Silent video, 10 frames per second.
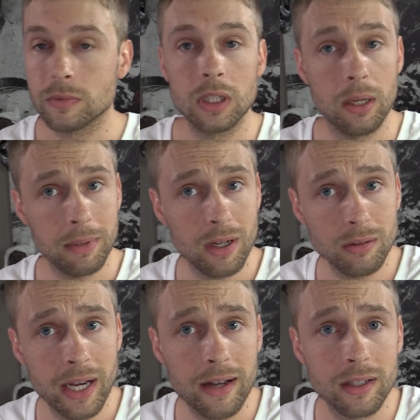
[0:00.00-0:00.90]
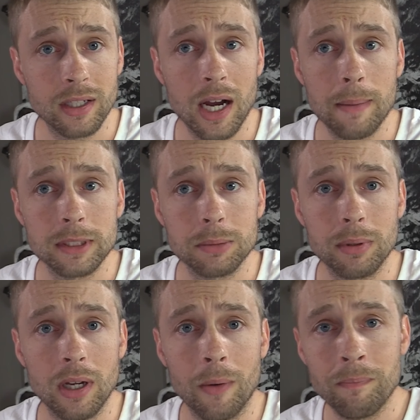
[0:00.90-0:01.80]
Let me know down in the comments
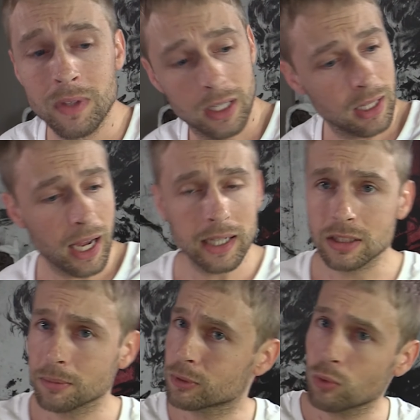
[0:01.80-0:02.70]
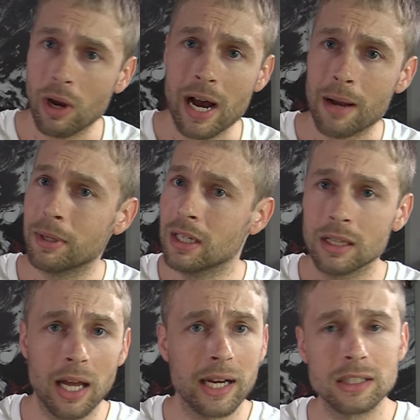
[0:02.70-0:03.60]
below. Like and subscribe.
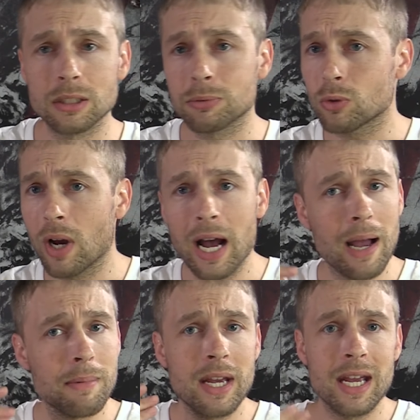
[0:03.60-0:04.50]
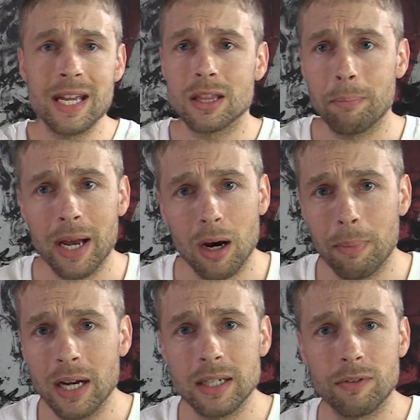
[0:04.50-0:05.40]
Like and subscribe. Hit the bell
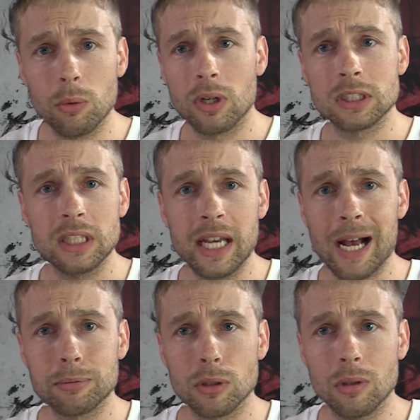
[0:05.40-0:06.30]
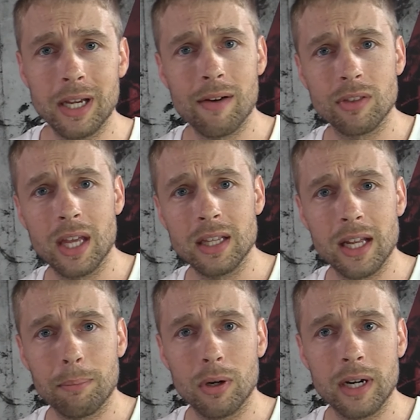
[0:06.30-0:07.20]
button if you want to see absolutely everything that I
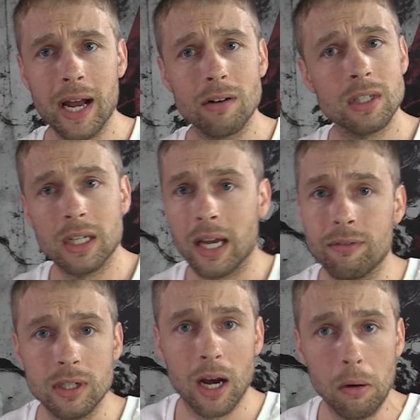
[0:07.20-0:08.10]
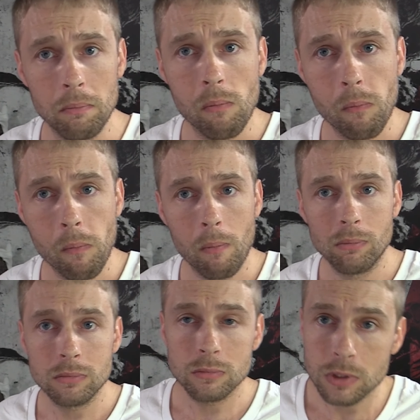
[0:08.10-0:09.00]
put out. If you don't,
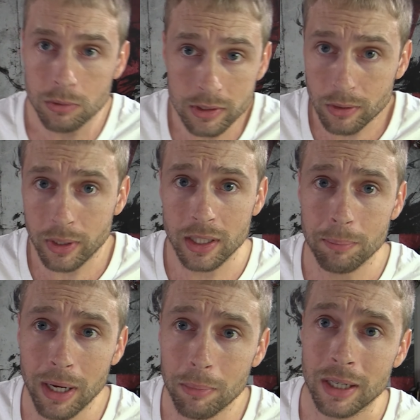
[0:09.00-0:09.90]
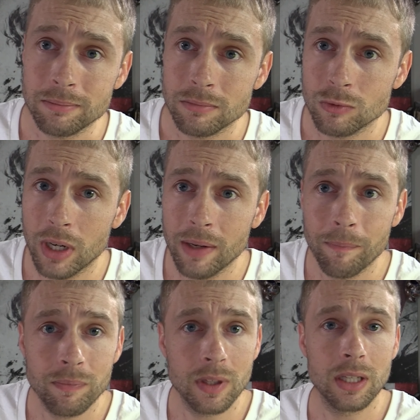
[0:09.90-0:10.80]
well, don't hit the bell button, right?
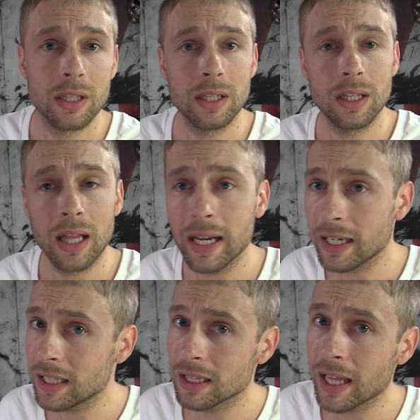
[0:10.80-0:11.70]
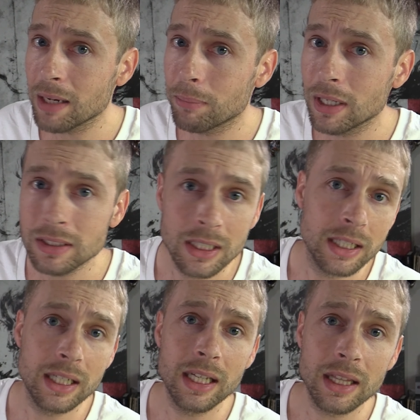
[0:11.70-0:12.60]
You like it, hit the like button.
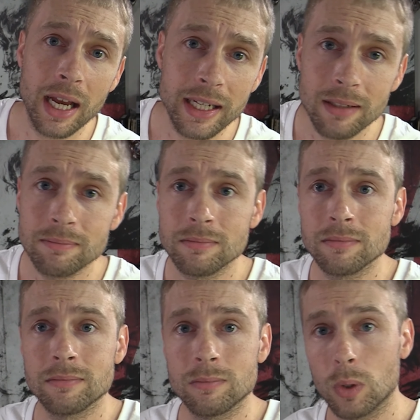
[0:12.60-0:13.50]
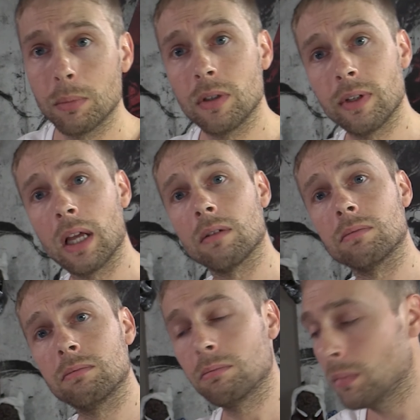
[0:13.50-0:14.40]
You didn't like it, well, move along.
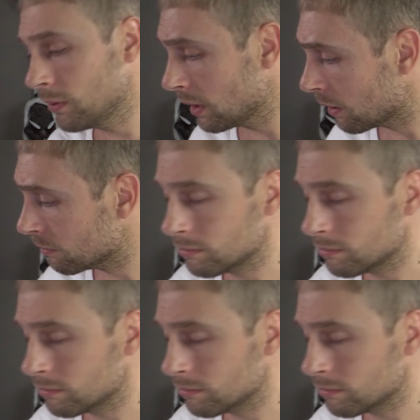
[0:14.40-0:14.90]
Move along.